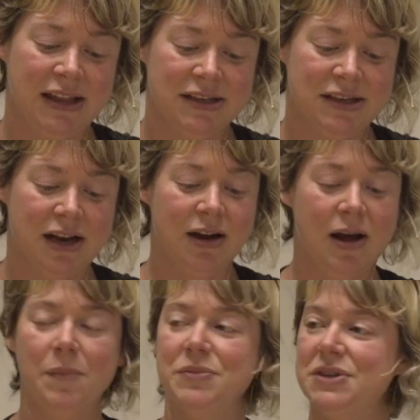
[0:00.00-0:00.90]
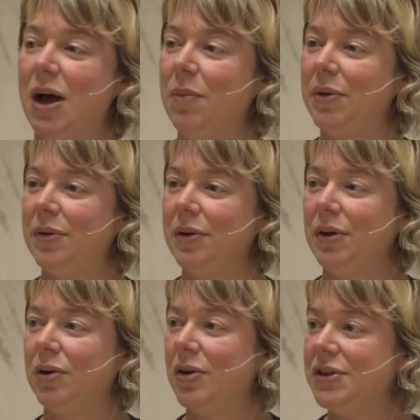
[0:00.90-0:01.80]
"The sun comes up,"
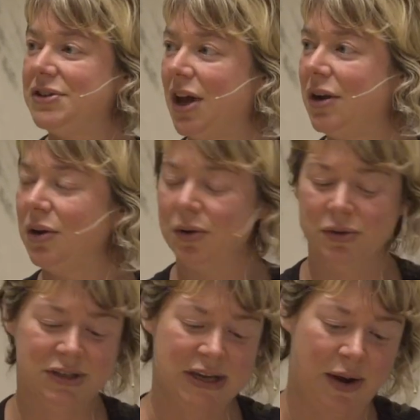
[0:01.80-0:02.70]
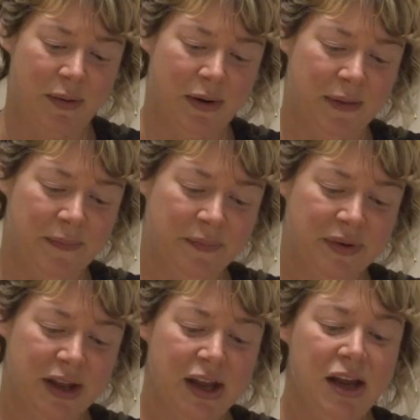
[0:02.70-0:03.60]
or "the sun goes down."
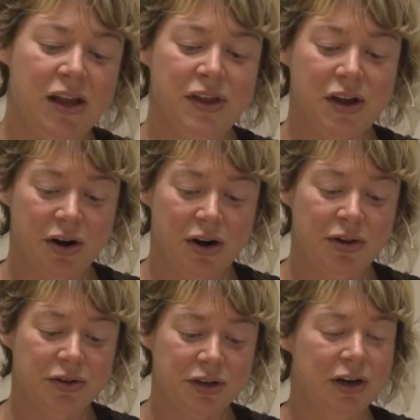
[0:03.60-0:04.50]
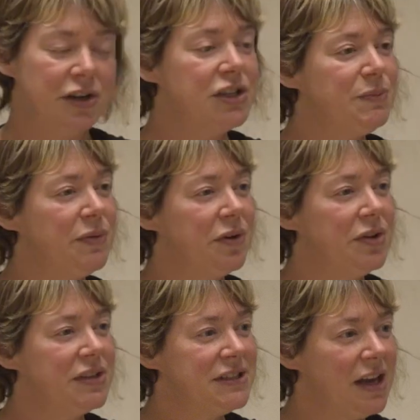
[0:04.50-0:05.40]
The Earth turns
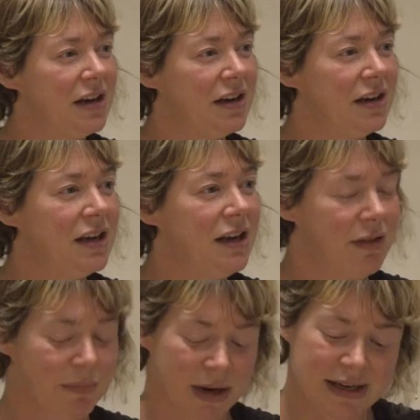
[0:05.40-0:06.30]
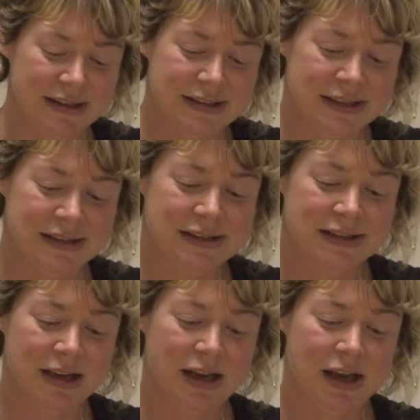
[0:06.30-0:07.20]
before the sun, he reminds
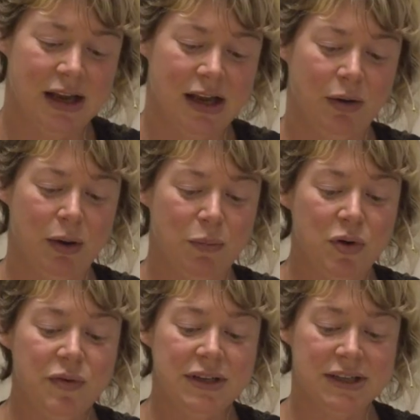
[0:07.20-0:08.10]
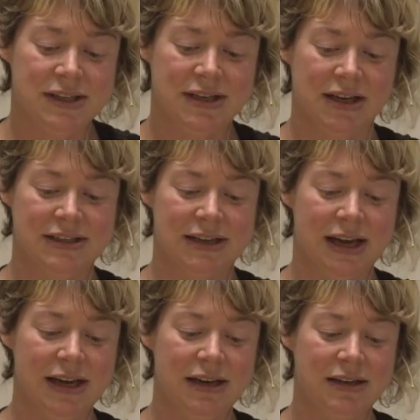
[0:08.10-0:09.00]
us. We move into the sun's
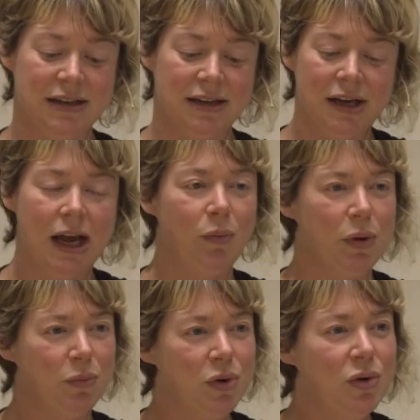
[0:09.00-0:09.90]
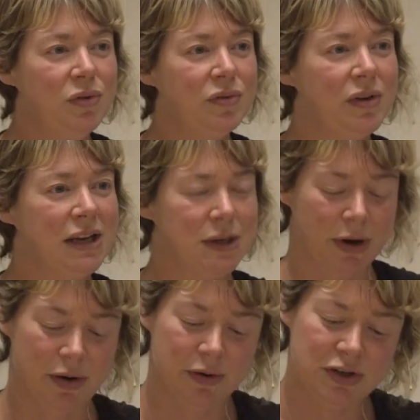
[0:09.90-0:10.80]
light, and we move into
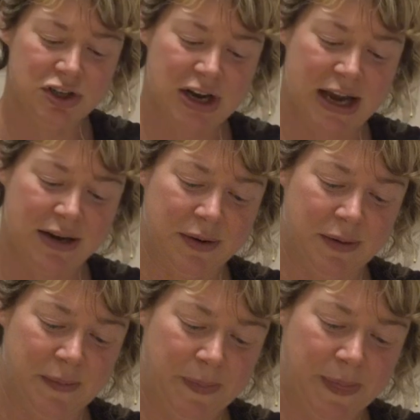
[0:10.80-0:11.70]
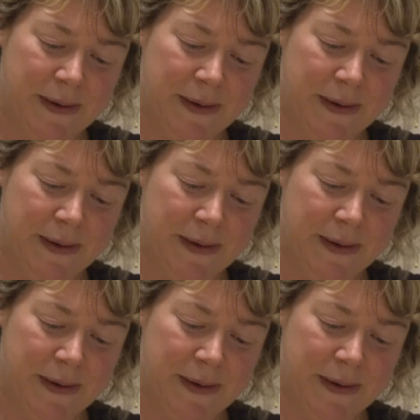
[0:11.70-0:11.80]
our own shadow.